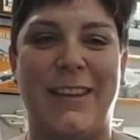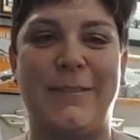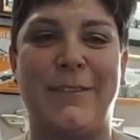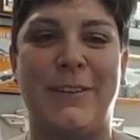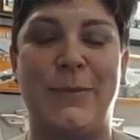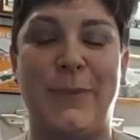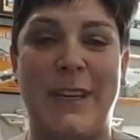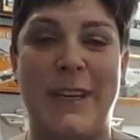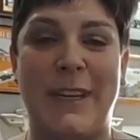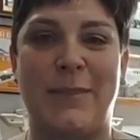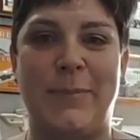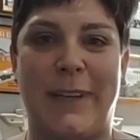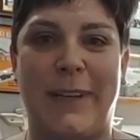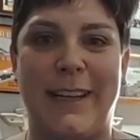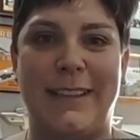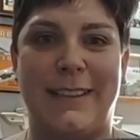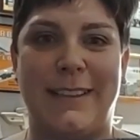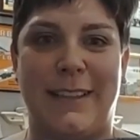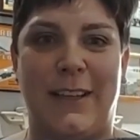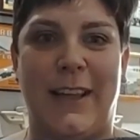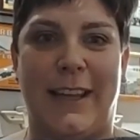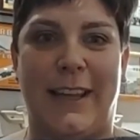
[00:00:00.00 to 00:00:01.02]
live in Wheaton, but I
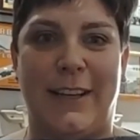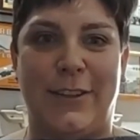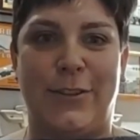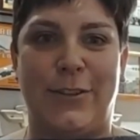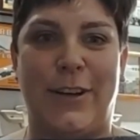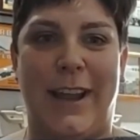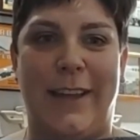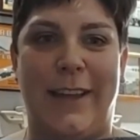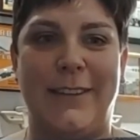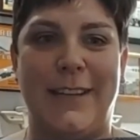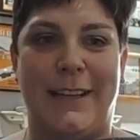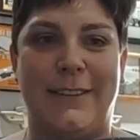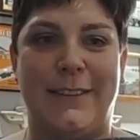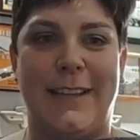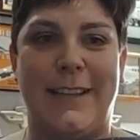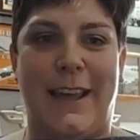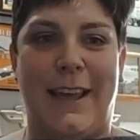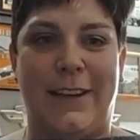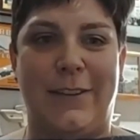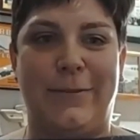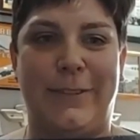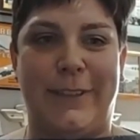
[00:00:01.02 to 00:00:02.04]
still had to drive
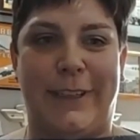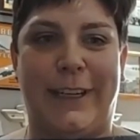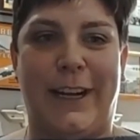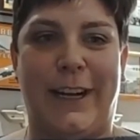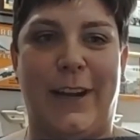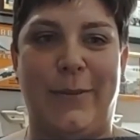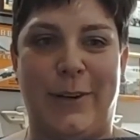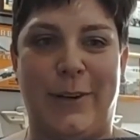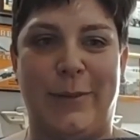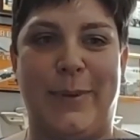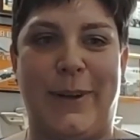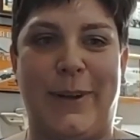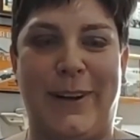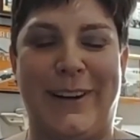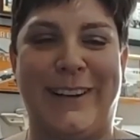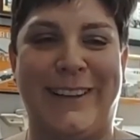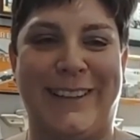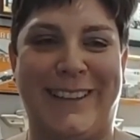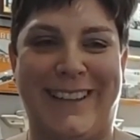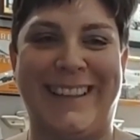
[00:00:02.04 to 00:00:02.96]
downtown and figure out where to park.